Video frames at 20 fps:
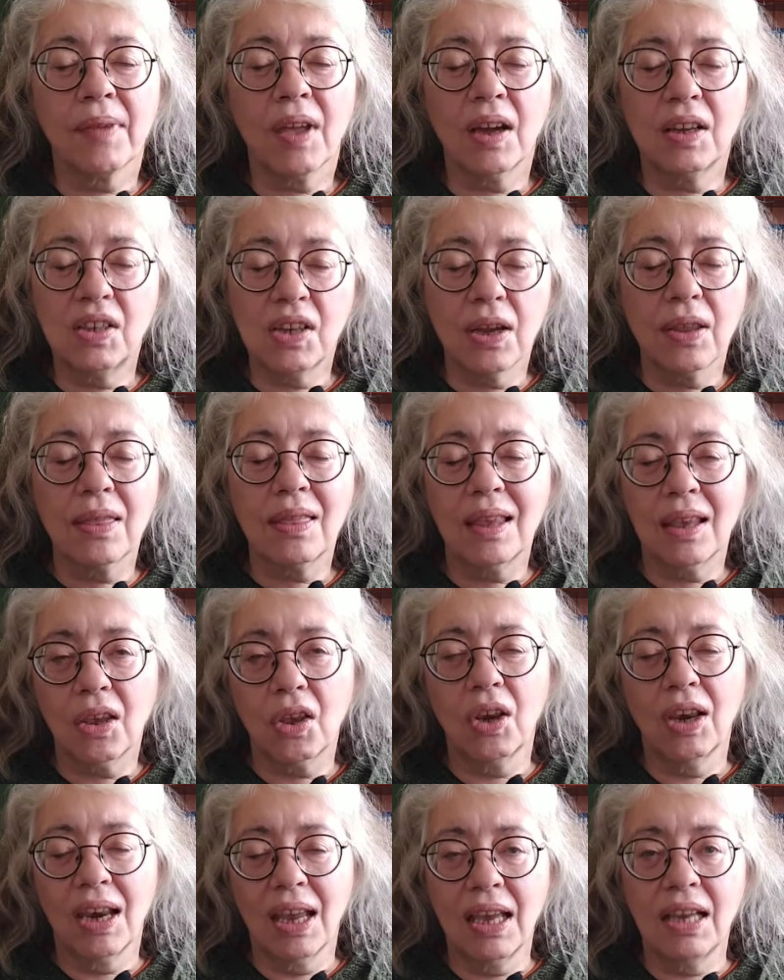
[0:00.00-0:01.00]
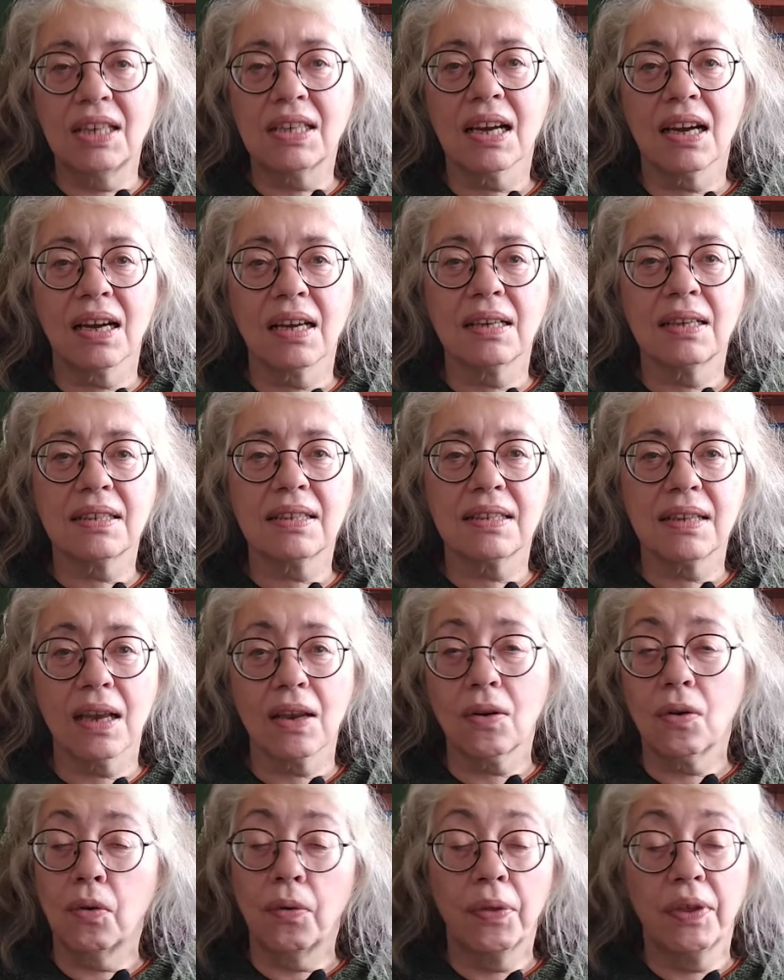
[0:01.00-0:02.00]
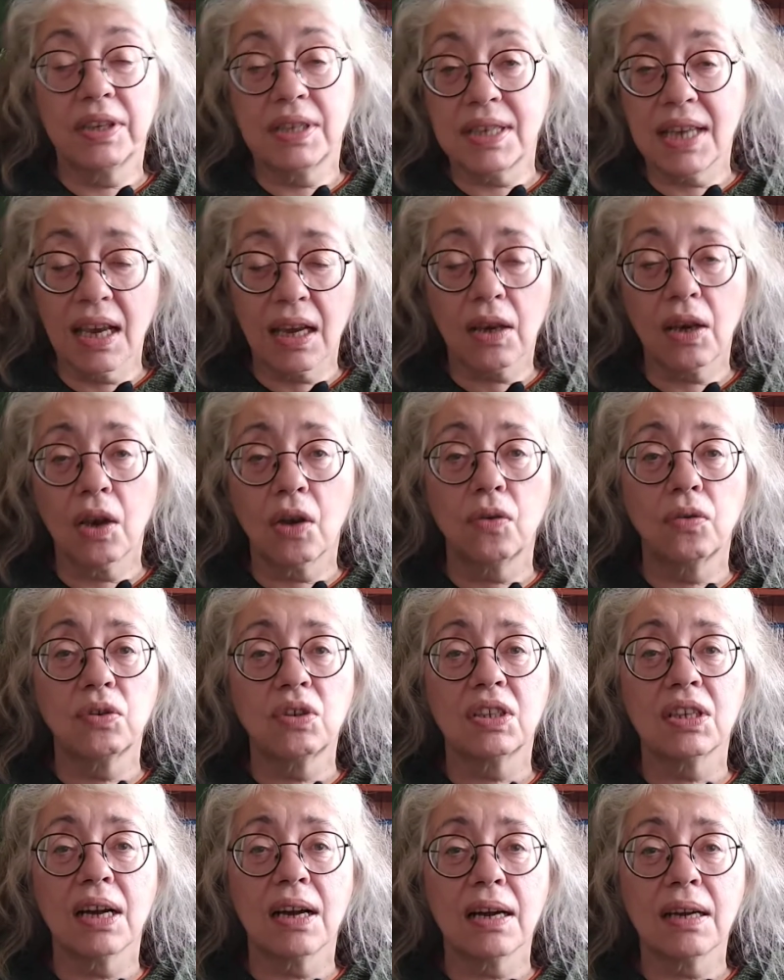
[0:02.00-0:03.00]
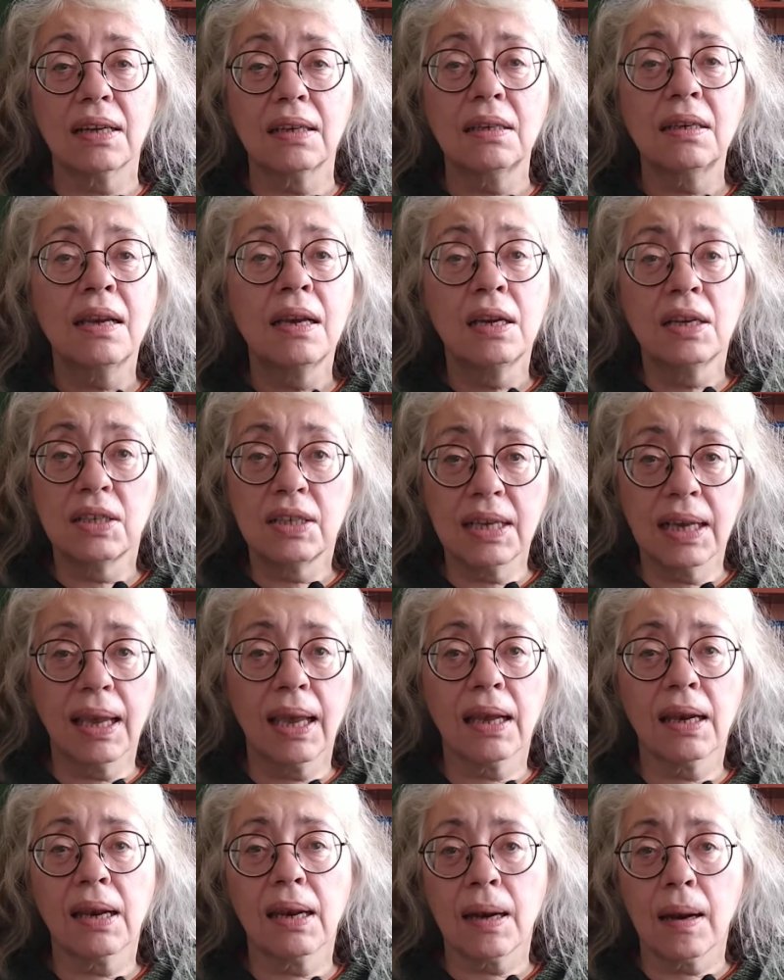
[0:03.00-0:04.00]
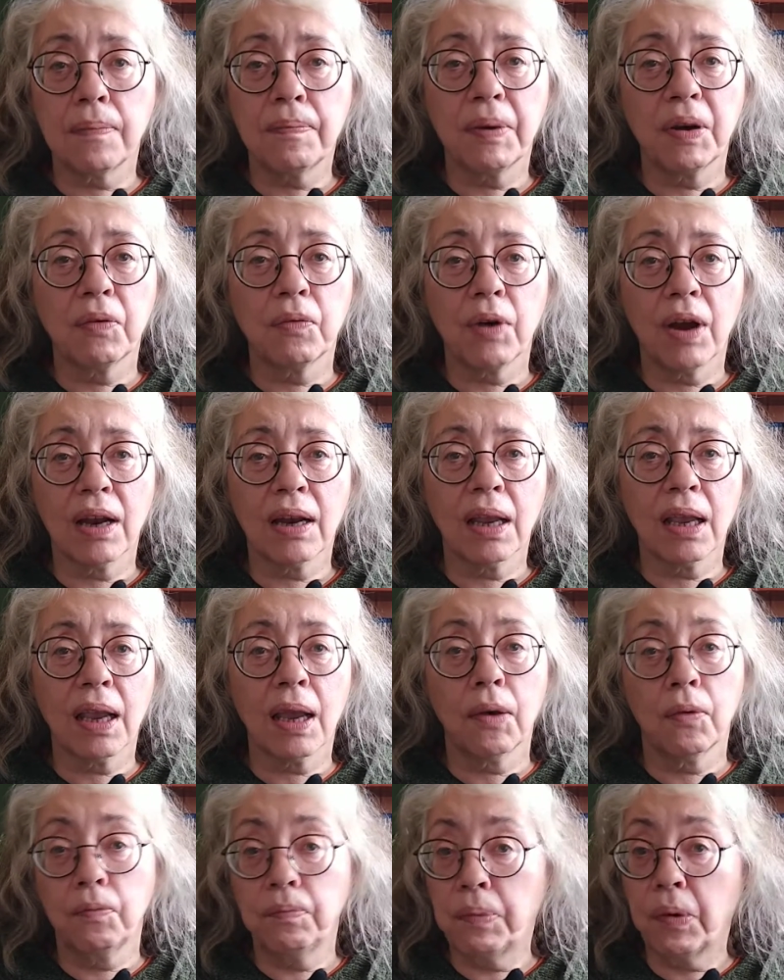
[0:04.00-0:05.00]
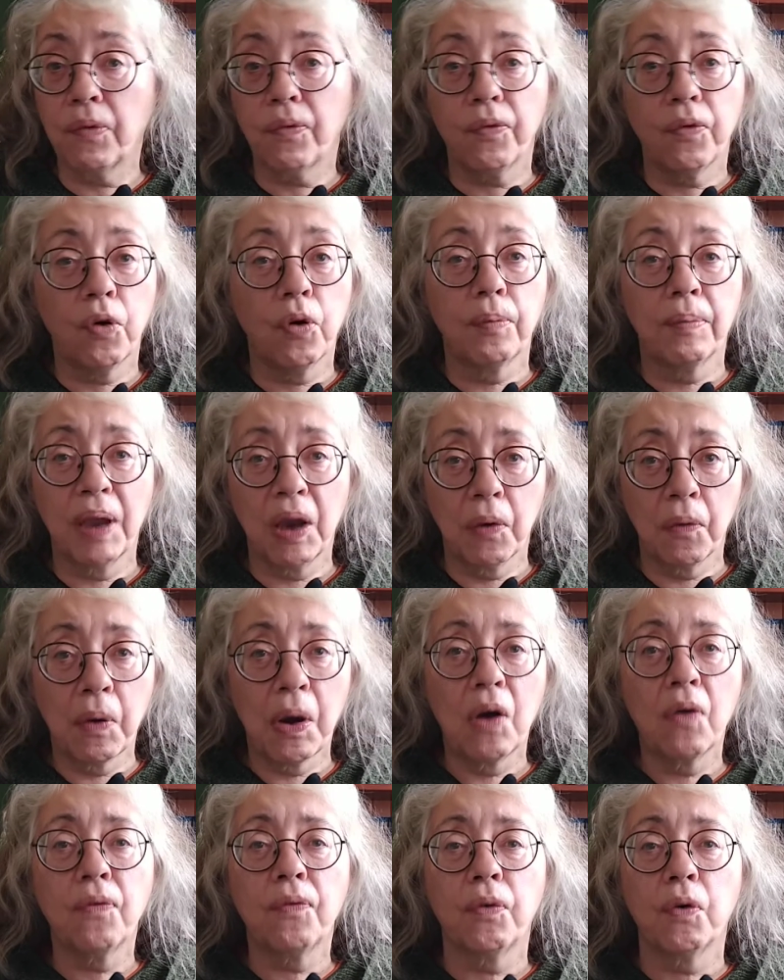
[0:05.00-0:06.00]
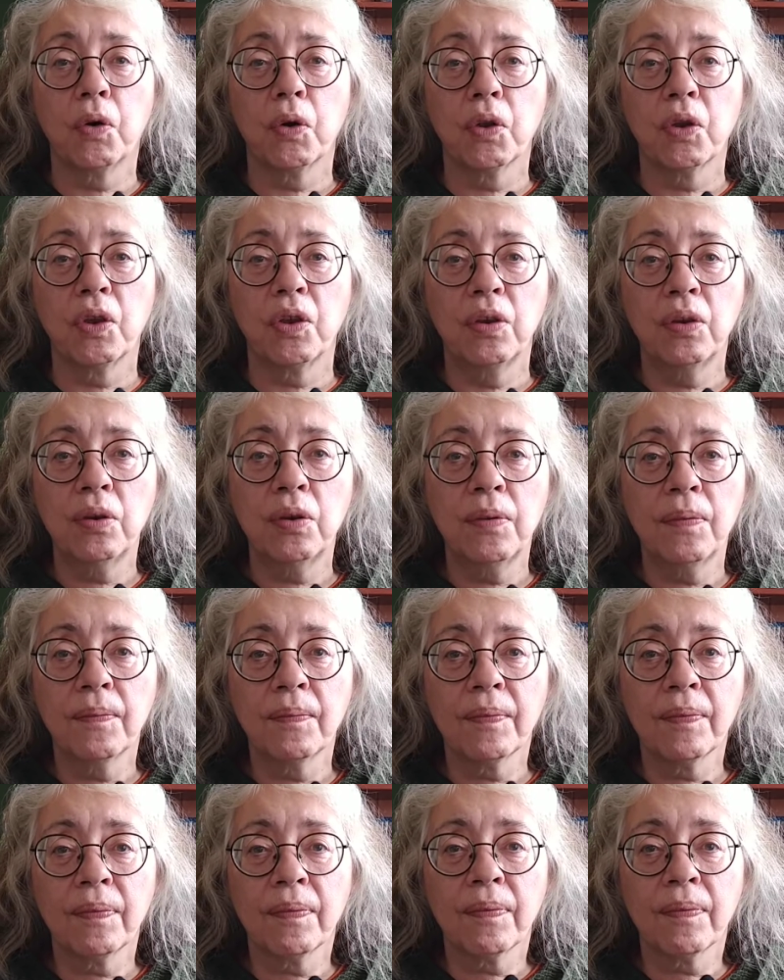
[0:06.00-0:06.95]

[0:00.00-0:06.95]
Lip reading: I don't think you need to understand all the technical jargon to get it up and running and performing well for you.